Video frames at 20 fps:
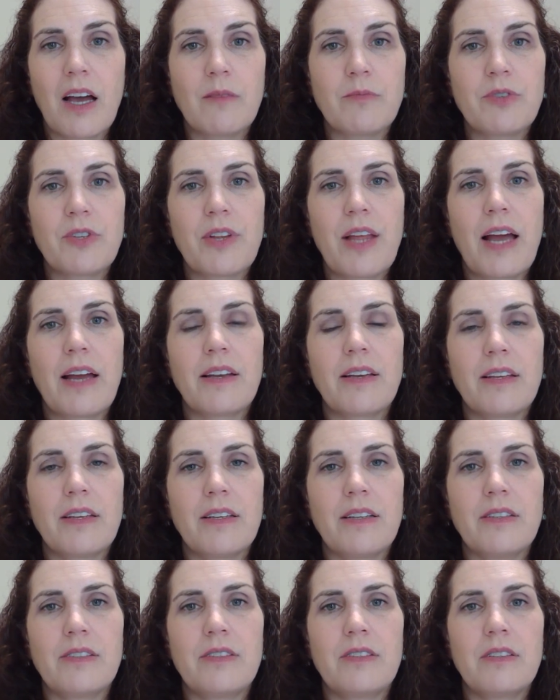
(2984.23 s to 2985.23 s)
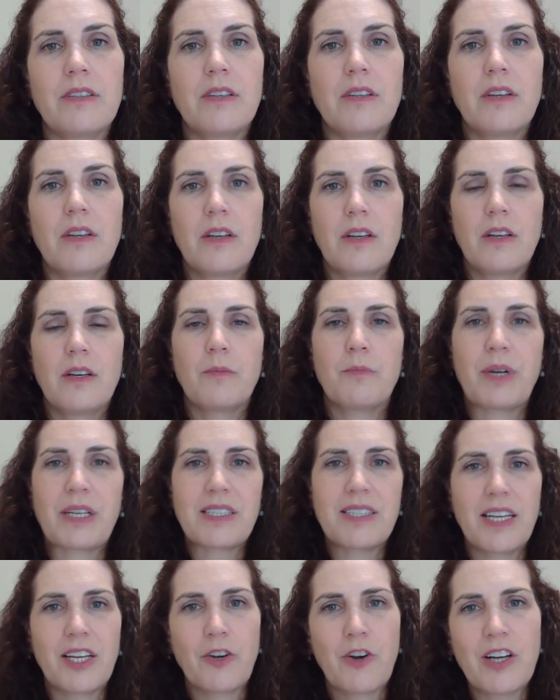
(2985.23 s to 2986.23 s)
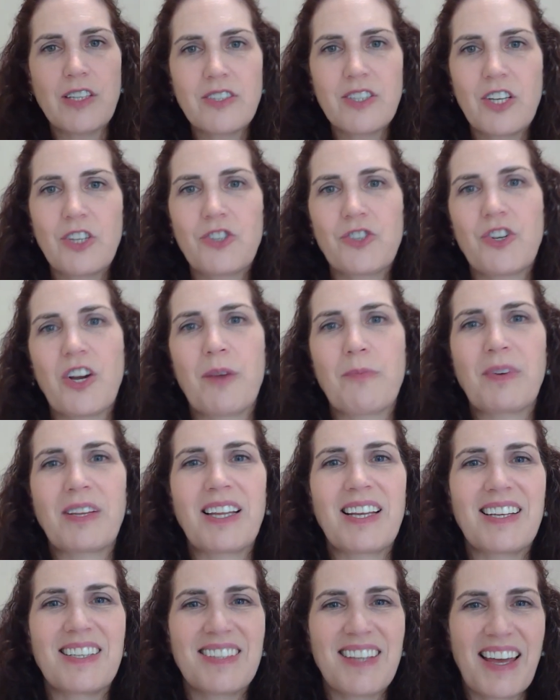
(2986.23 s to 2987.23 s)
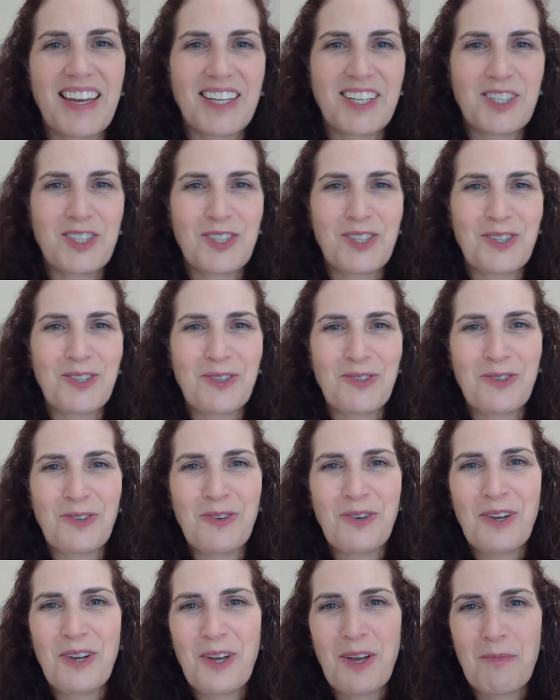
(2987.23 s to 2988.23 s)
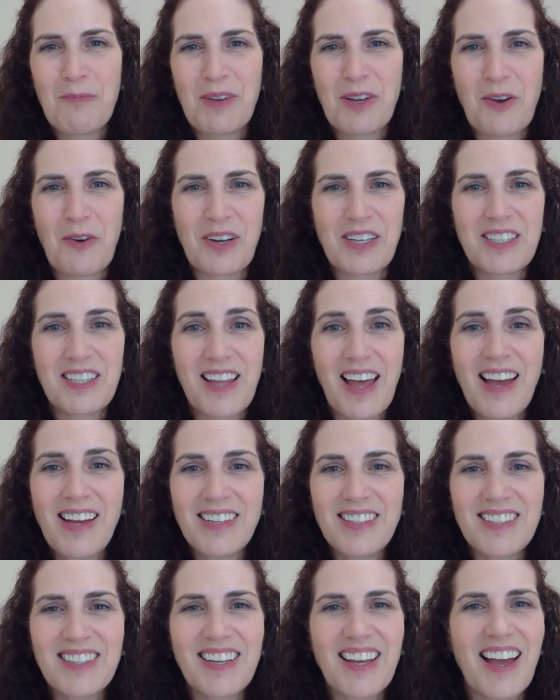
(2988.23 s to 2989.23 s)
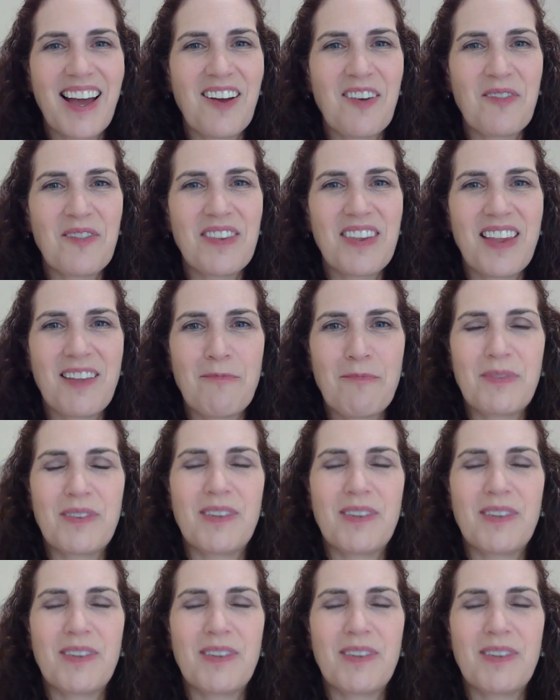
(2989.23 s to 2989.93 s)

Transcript: So that is Brick City Cross Stitch. So I'm really excited to be going to that. In